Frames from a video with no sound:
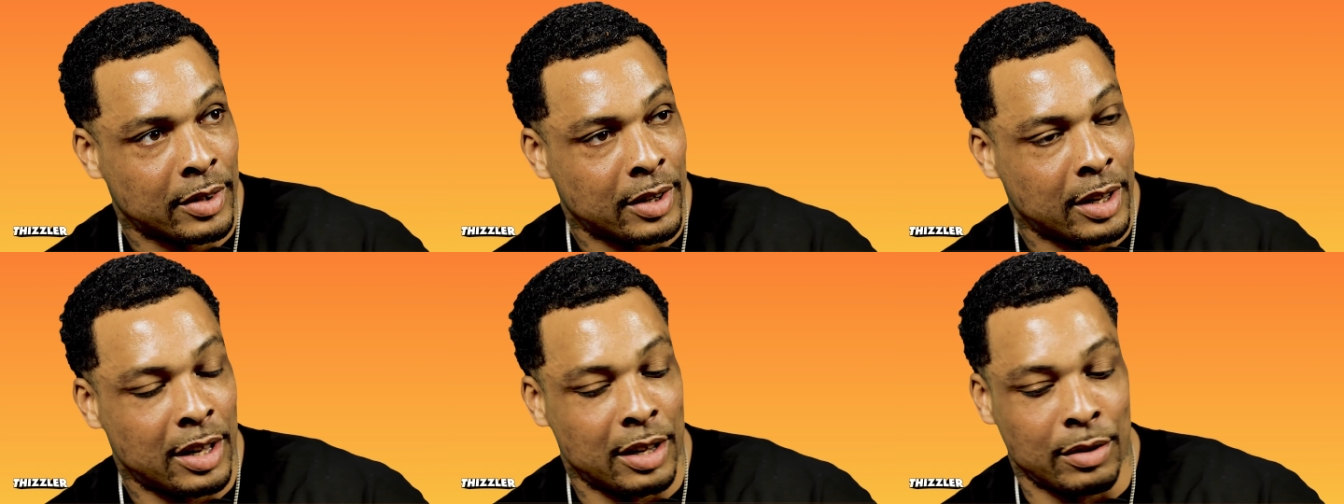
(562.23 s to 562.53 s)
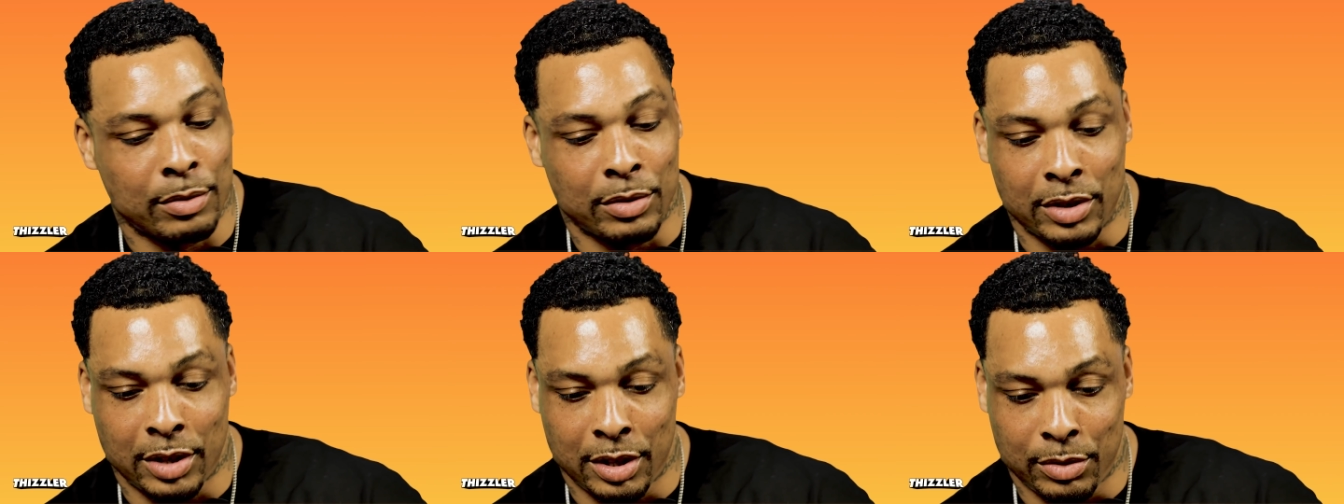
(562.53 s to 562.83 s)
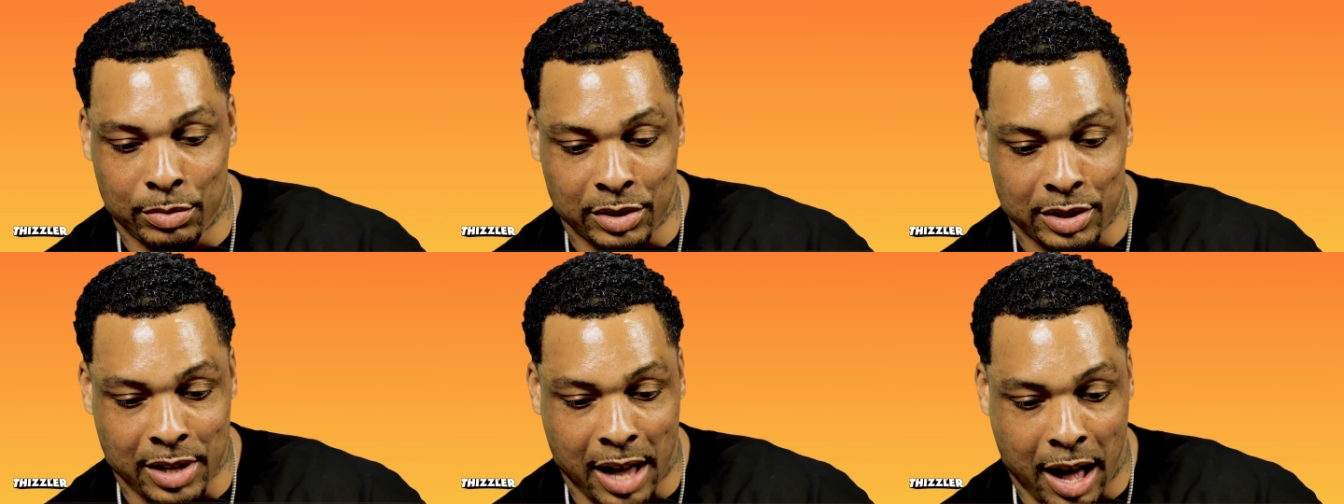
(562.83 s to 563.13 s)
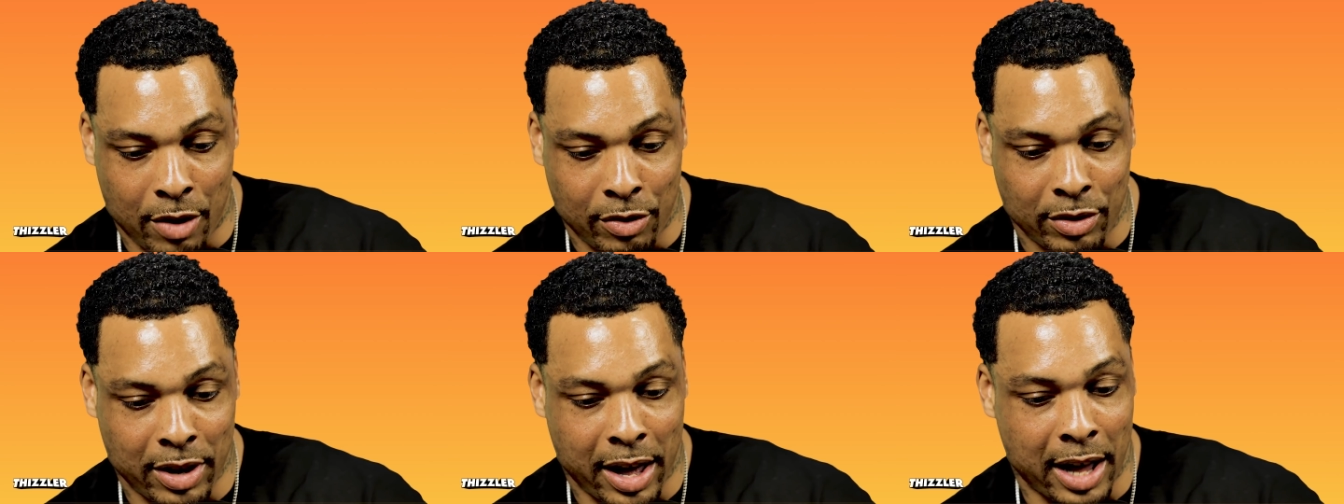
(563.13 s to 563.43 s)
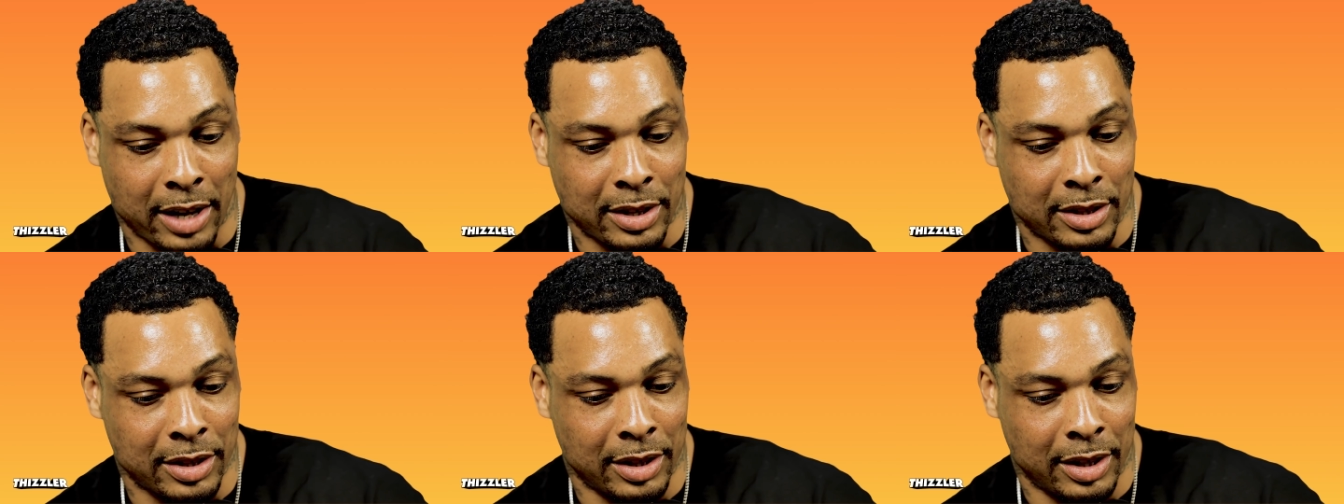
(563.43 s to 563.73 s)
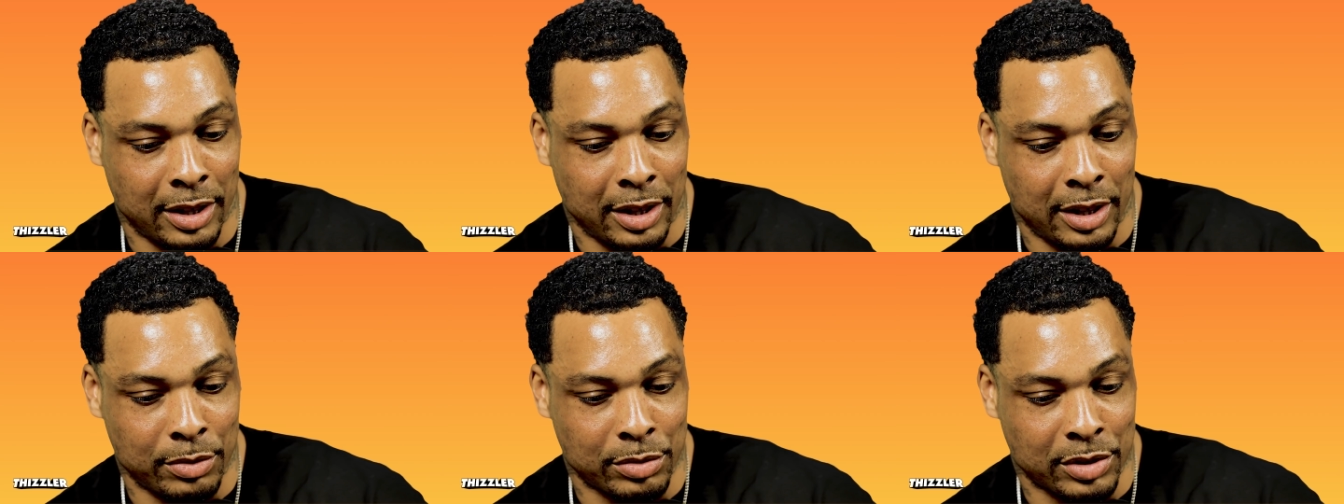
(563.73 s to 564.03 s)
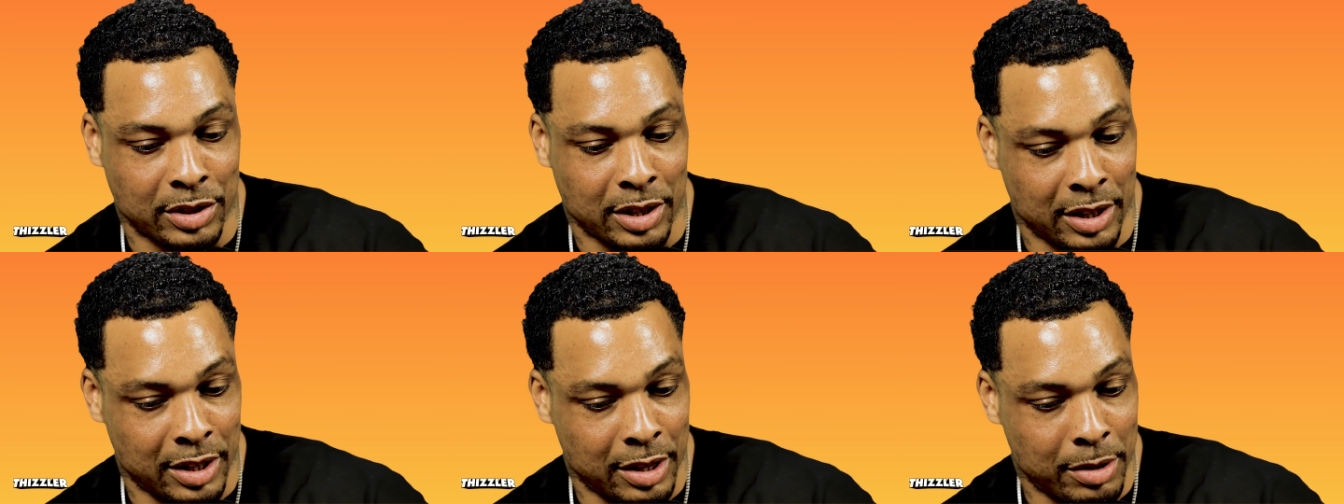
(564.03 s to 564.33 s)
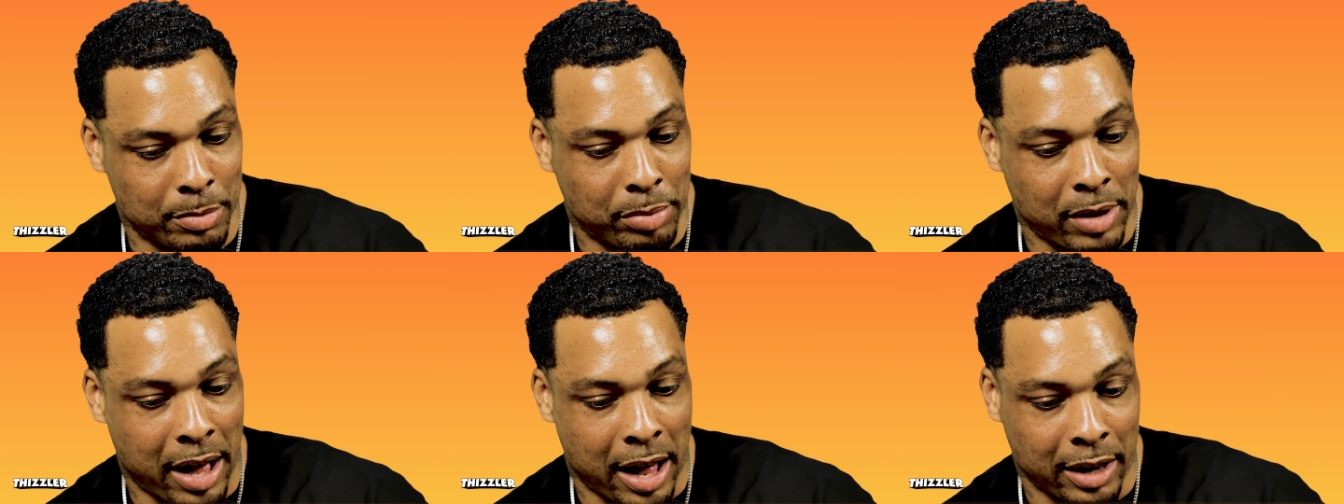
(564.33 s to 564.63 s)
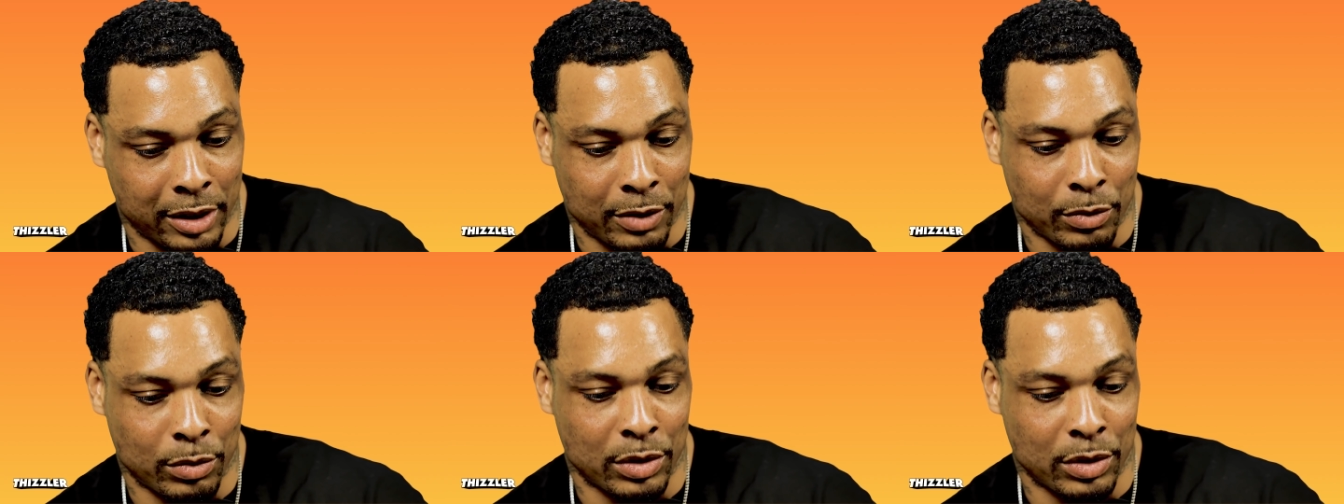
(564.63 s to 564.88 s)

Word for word: He, he was out, had to. he was in Impala.